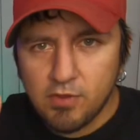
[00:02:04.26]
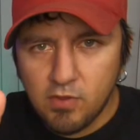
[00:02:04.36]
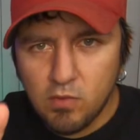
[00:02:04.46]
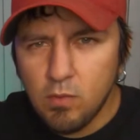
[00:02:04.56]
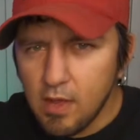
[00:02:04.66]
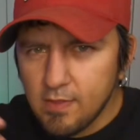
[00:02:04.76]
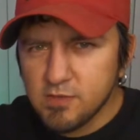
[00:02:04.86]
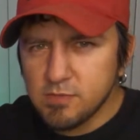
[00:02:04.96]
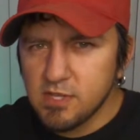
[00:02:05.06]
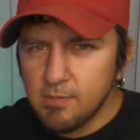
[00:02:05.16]
2, and this
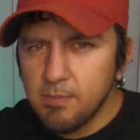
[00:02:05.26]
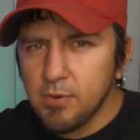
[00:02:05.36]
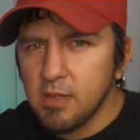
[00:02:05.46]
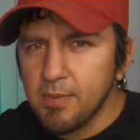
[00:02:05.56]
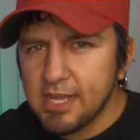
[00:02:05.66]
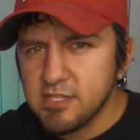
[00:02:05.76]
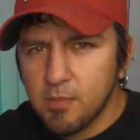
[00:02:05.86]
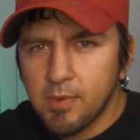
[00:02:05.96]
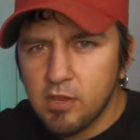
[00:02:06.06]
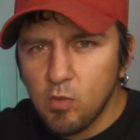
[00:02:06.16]
one's going to be pretty
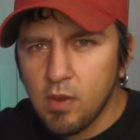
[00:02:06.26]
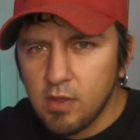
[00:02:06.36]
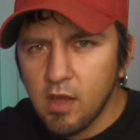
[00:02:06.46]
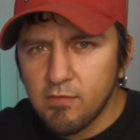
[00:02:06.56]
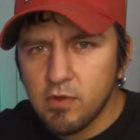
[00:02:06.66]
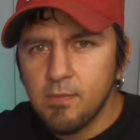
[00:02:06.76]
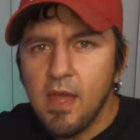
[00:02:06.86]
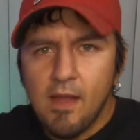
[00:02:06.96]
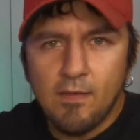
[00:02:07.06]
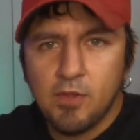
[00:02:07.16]
basic, but I do want to cover it.
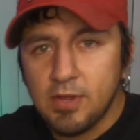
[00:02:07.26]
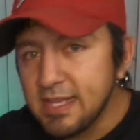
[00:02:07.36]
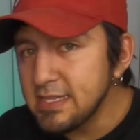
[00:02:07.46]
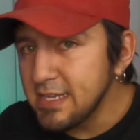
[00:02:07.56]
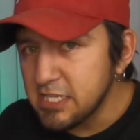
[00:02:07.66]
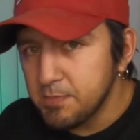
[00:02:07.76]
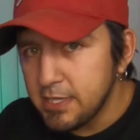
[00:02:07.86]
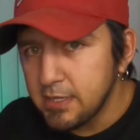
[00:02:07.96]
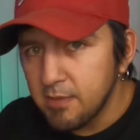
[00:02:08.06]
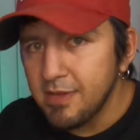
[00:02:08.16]
There is a
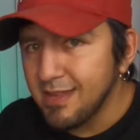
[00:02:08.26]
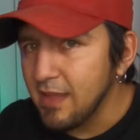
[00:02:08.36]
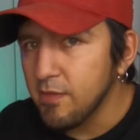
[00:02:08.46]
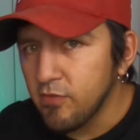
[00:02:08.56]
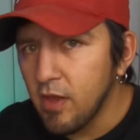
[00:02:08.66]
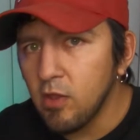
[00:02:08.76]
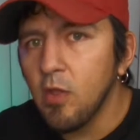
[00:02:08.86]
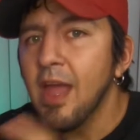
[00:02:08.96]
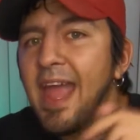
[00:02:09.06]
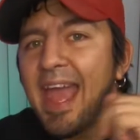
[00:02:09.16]
speed limit in the
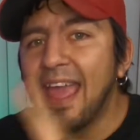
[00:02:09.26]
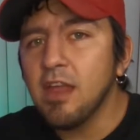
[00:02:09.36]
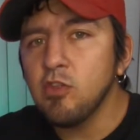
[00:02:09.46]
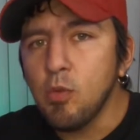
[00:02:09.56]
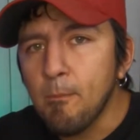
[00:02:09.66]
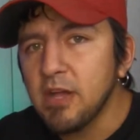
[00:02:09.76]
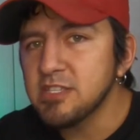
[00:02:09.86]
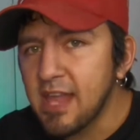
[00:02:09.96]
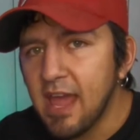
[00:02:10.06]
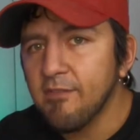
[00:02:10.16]
tunnel, and you
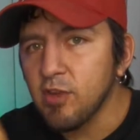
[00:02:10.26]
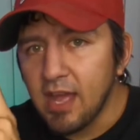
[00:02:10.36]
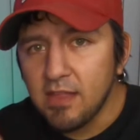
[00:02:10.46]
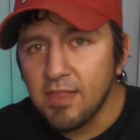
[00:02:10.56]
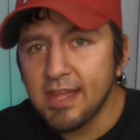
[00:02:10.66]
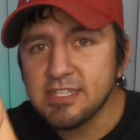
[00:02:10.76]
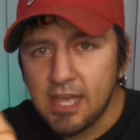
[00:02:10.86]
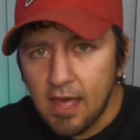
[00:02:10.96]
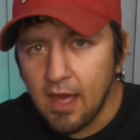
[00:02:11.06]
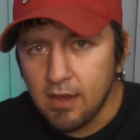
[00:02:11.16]
must have your headlights
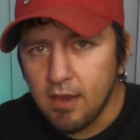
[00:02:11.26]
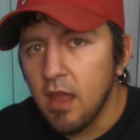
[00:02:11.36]
on.